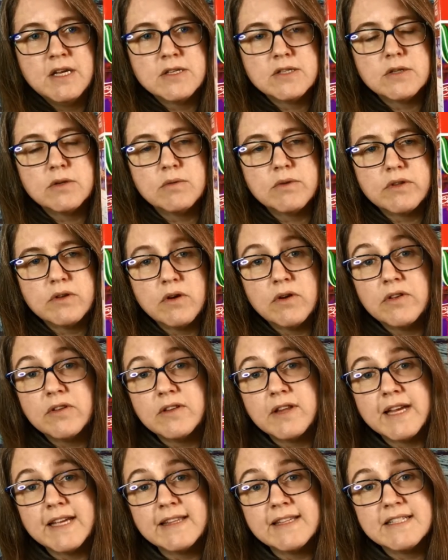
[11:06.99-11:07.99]
So with
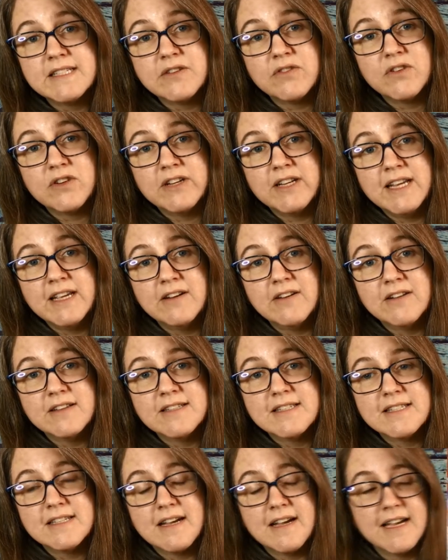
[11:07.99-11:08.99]
all like the different
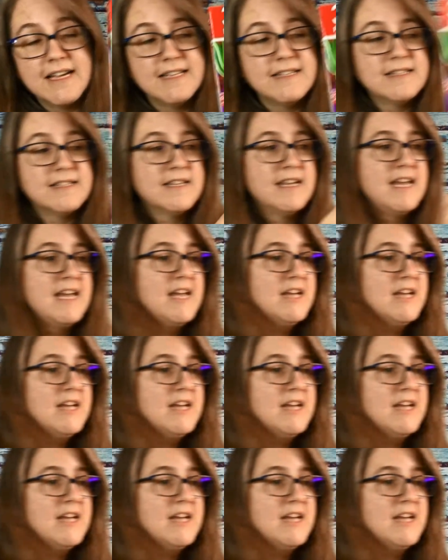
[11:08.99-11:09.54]
neon signs.